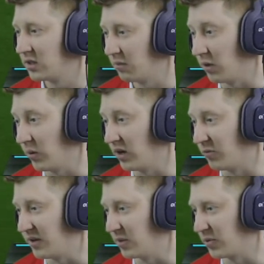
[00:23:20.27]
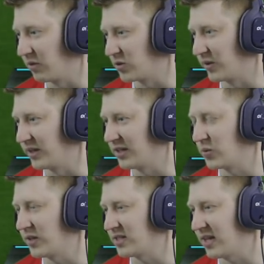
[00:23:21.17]
Might well have been the previous one against
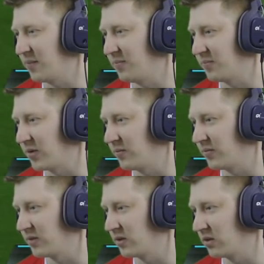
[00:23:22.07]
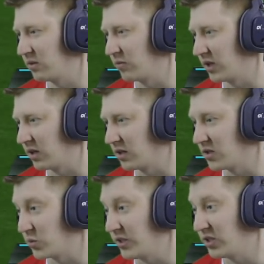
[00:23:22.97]
West Ham, but
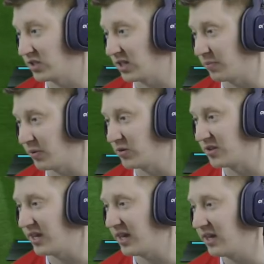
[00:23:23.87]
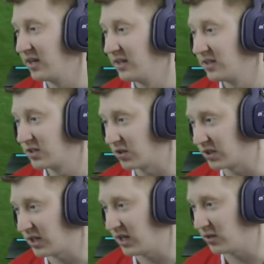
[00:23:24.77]
regardless, we just hit the post there. Josh
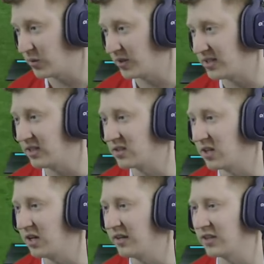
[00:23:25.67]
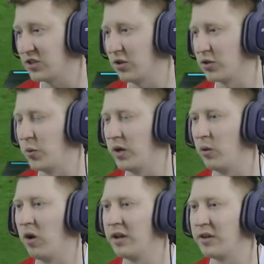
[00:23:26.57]
King twisting and turning. That shot's well
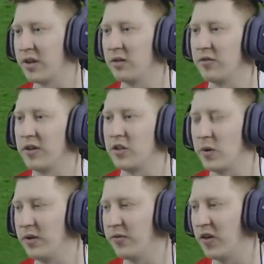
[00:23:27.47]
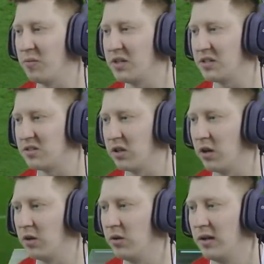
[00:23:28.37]
wide, thankfully. 25 minutes to
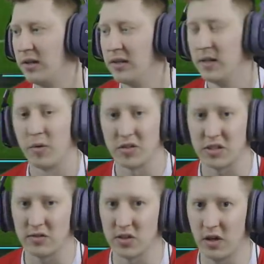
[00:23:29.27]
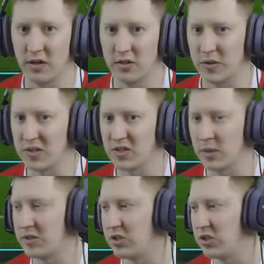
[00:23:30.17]
go. Positive signs with the
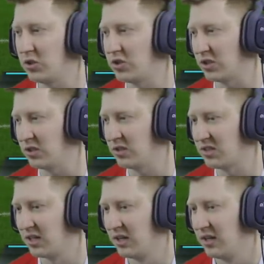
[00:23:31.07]
substitutions.